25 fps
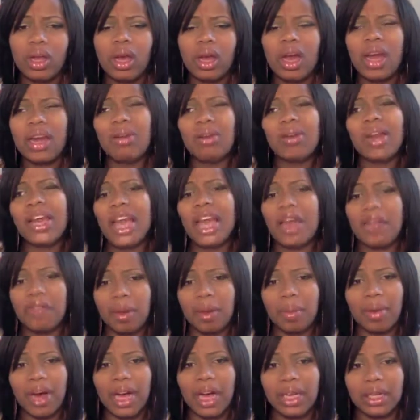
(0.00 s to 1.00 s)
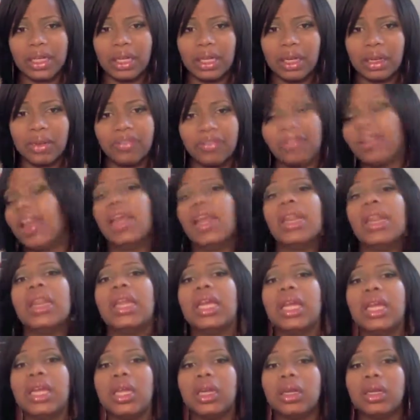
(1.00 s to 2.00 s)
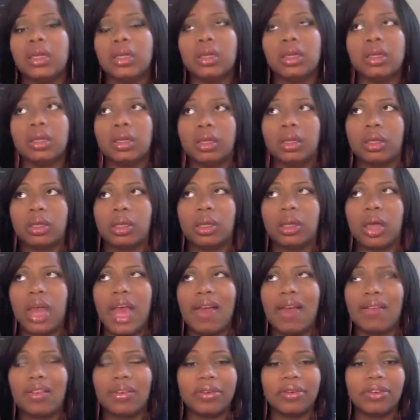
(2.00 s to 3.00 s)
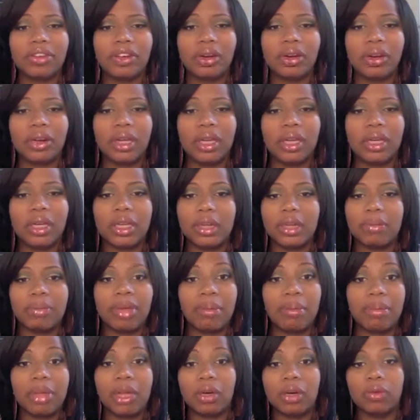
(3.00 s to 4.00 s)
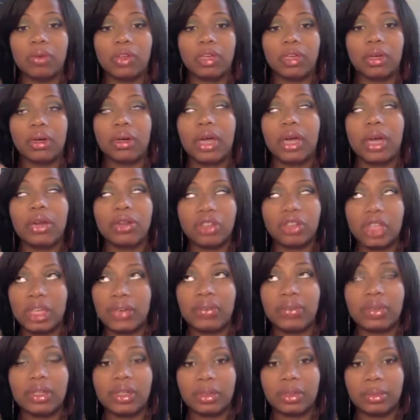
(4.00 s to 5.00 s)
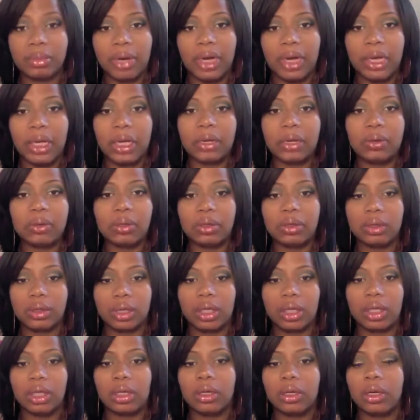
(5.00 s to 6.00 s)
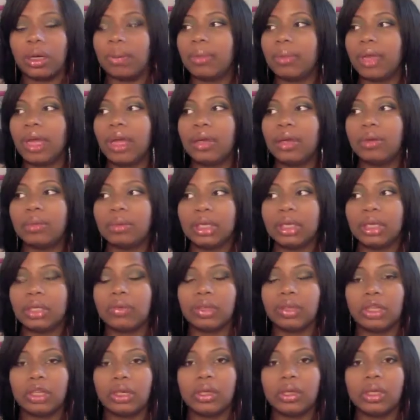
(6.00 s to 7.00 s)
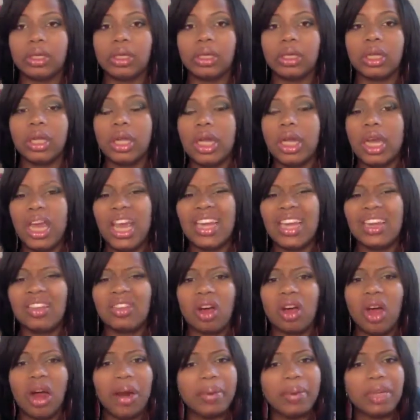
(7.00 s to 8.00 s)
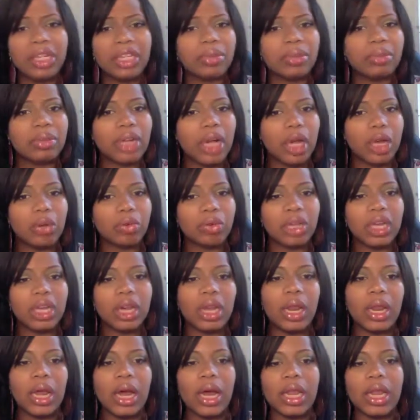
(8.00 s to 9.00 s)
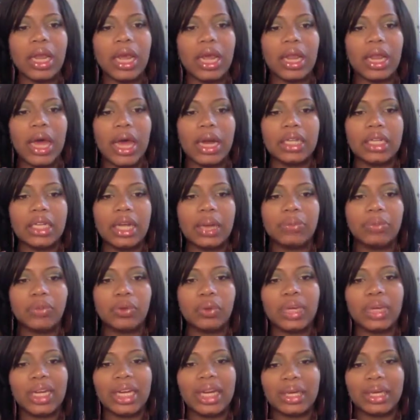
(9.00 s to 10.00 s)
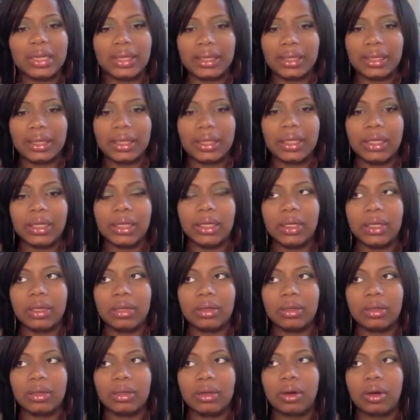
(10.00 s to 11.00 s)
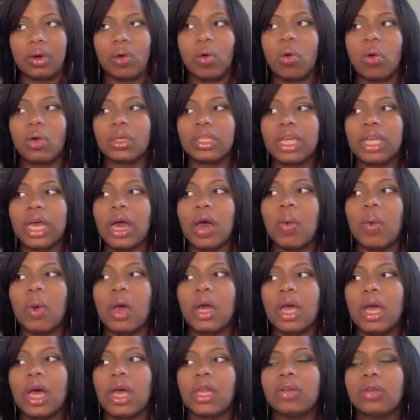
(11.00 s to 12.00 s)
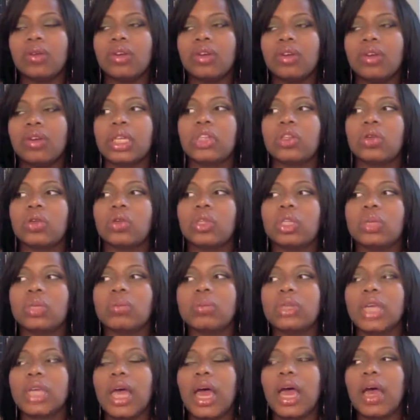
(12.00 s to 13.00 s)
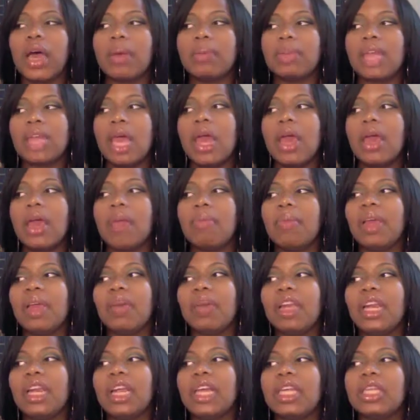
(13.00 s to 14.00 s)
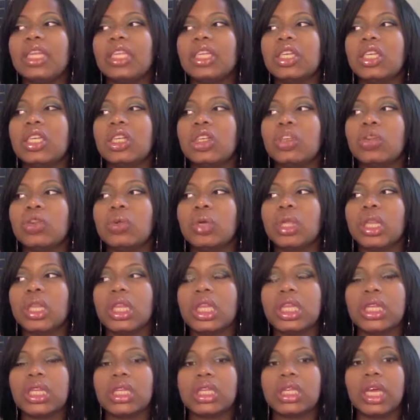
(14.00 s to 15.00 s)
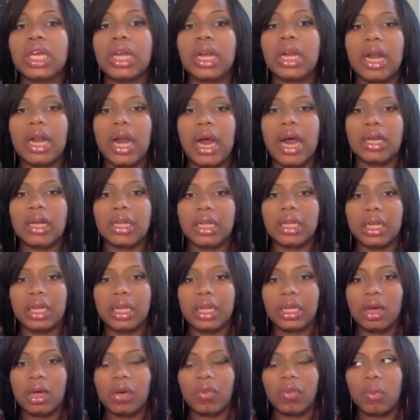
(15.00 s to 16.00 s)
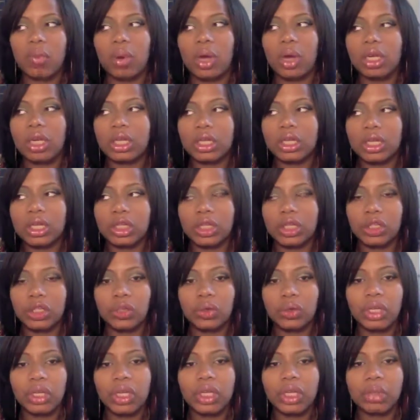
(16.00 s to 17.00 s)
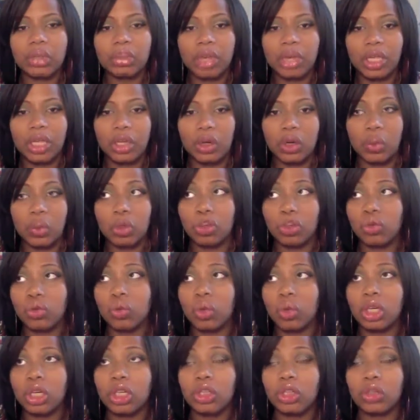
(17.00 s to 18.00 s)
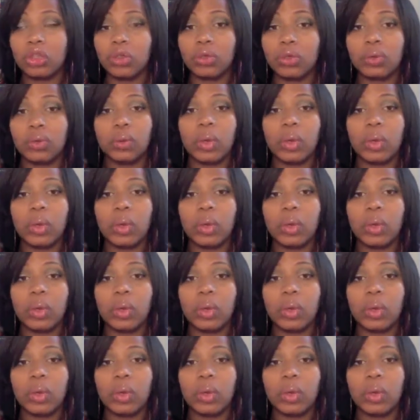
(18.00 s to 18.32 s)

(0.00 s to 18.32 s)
I don't like having to buy stuff and then have to return it because I'm not big on returning. I'll just give it to somebody else. Like I'm not big on returning, and it's hard because sometimes, and like a lot of times, you can't see or tell what color it is. So sometimes maybe it is good to at least get an idea of what concealer you need, depending on what you want to do.